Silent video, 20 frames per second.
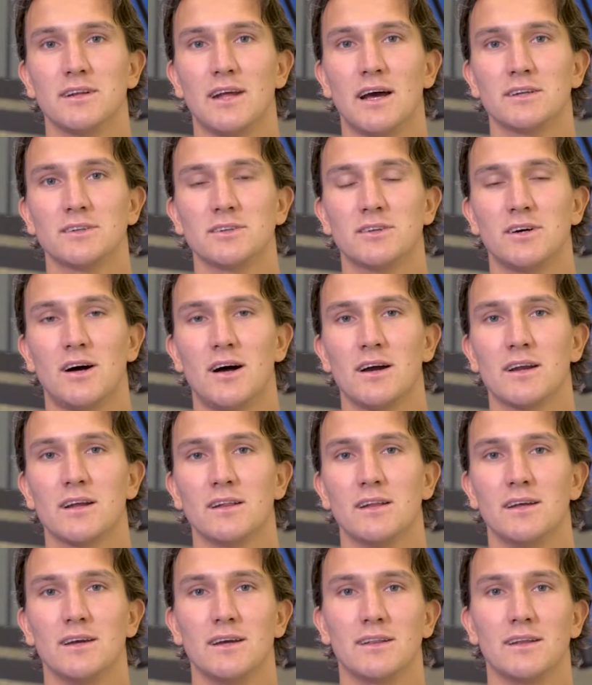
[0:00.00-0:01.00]
National Hockey
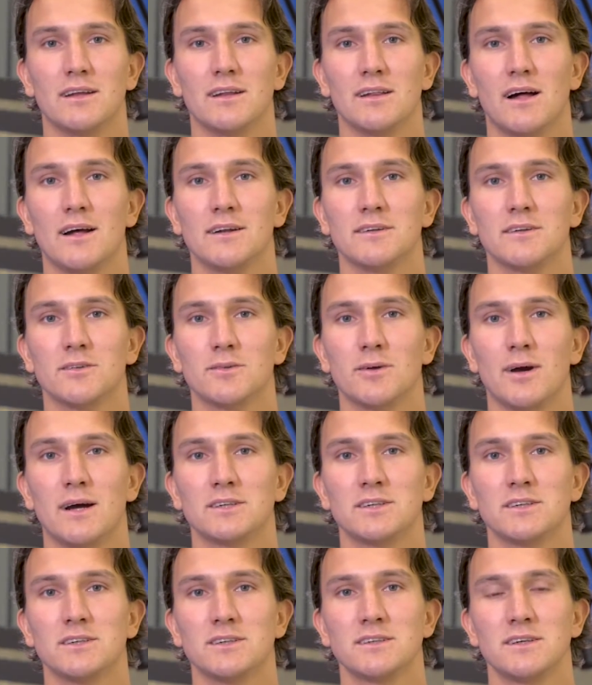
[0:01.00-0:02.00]
League and the Atlanta
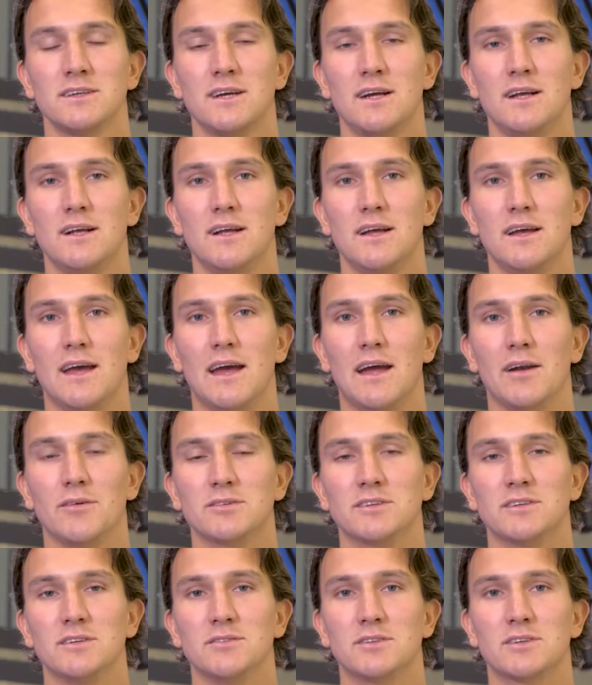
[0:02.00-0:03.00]
Thrashers and
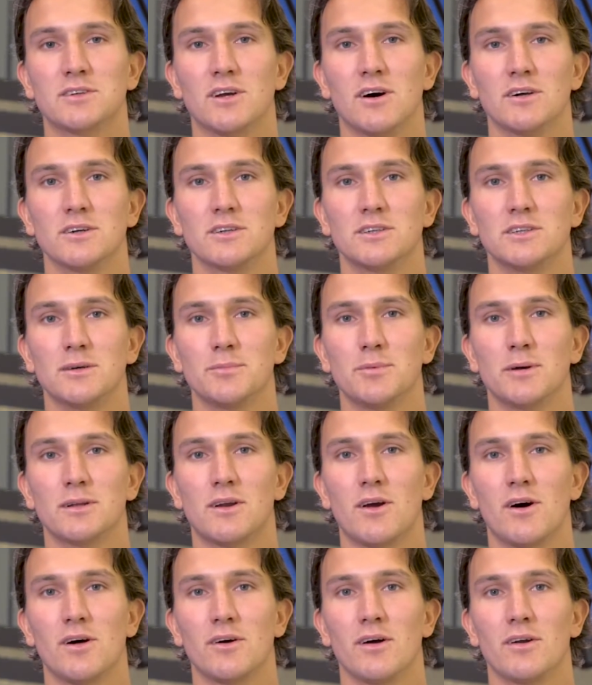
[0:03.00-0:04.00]
receive a scholarship at
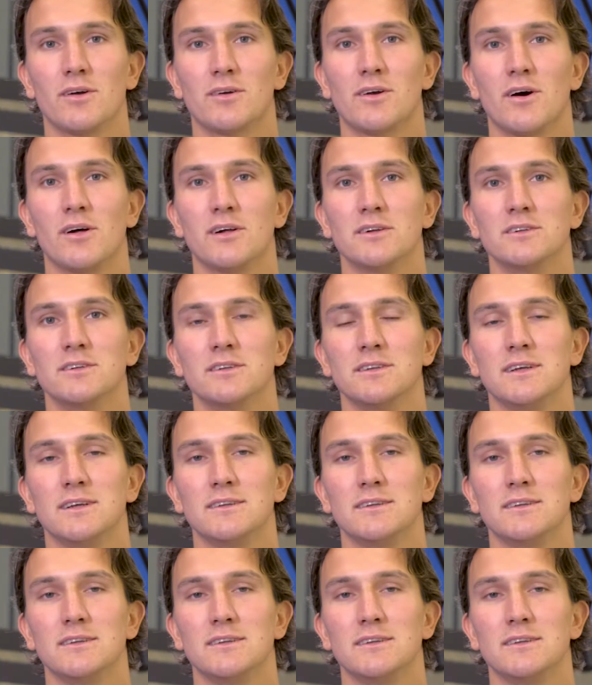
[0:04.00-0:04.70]
Colorado College and the